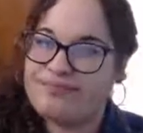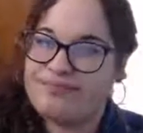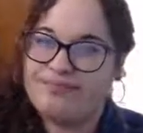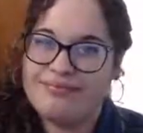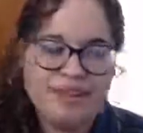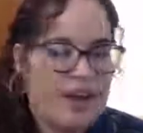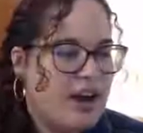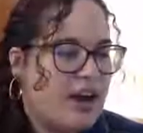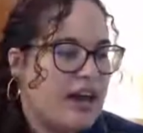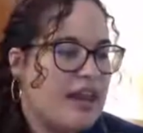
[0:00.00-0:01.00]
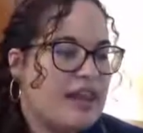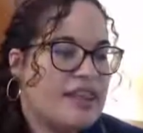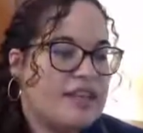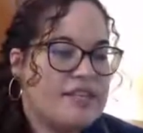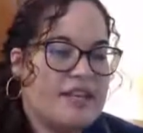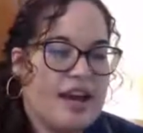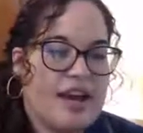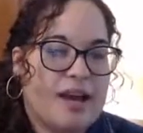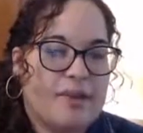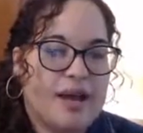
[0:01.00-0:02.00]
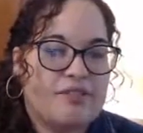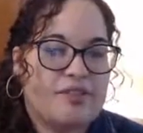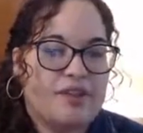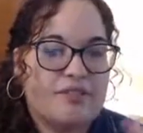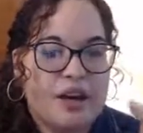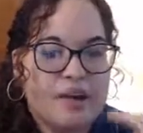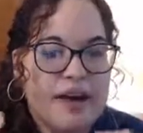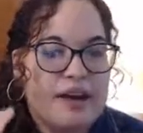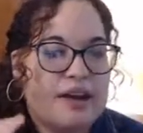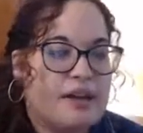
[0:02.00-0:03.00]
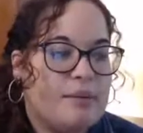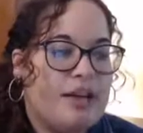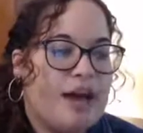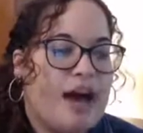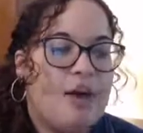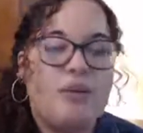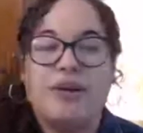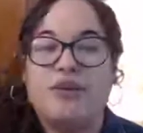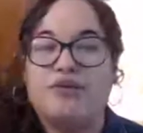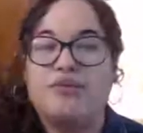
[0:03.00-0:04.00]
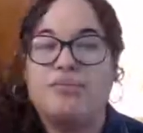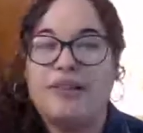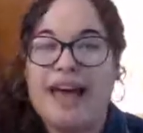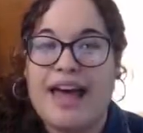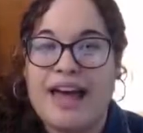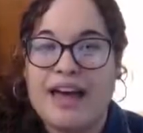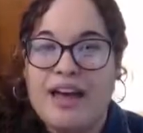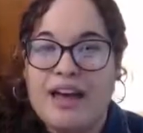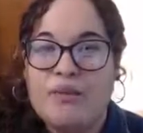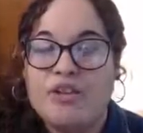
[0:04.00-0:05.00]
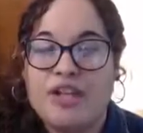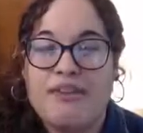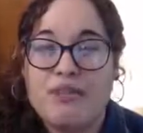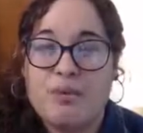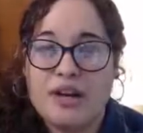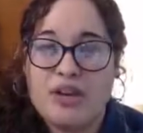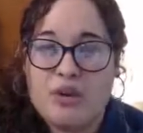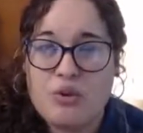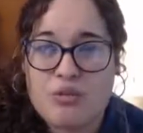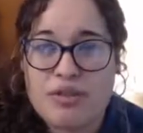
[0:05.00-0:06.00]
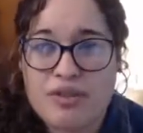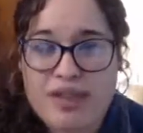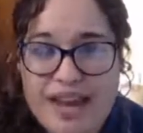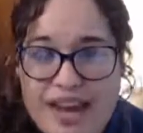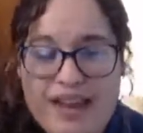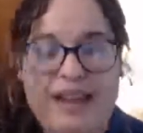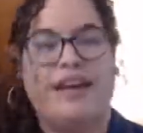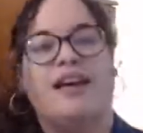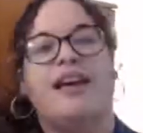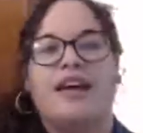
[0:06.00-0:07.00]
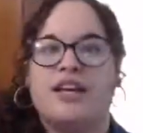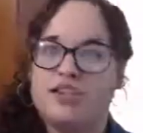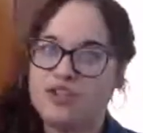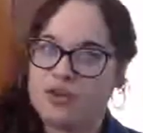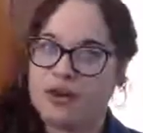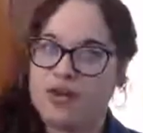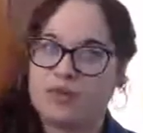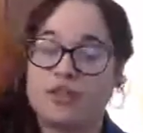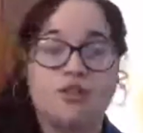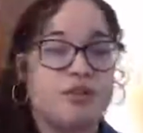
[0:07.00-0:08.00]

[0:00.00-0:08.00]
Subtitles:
All right, and this time, after you've thought about it a little bit, I want you to play whichever one you think is the correct one.